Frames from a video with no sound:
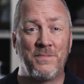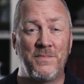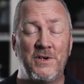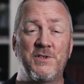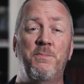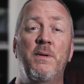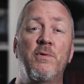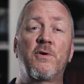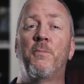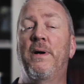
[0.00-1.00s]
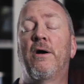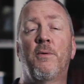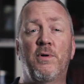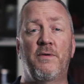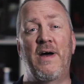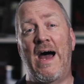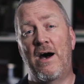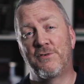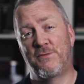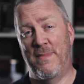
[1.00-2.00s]
There's a biblical parable of a
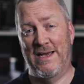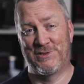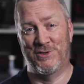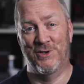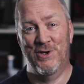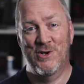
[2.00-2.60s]
housemaster